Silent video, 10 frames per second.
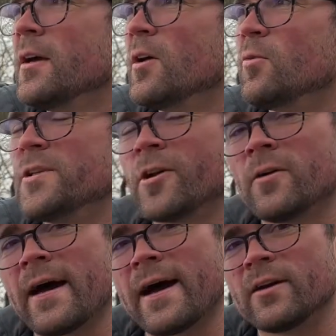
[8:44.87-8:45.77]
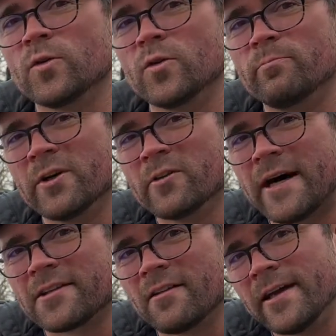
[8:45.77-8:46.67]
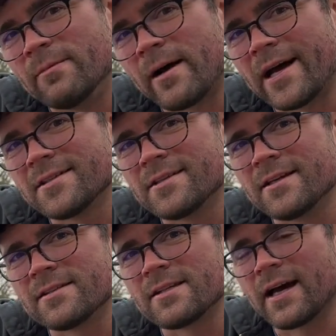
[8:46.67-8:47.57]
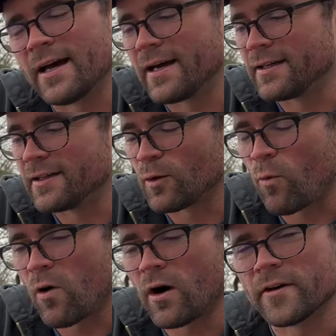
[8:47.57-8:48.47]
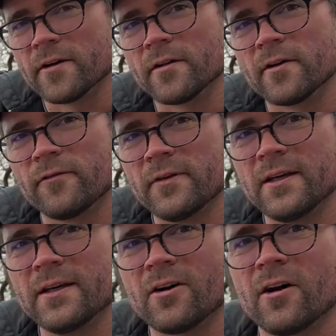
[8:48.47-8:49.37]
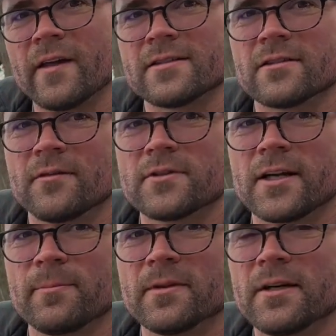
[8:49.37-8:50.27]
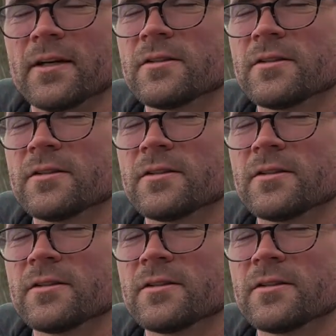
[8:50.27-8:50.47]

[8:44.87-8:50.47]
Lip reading: we still got to build out the laying boxes inside, get their water, their feed, all that stuff set up in there.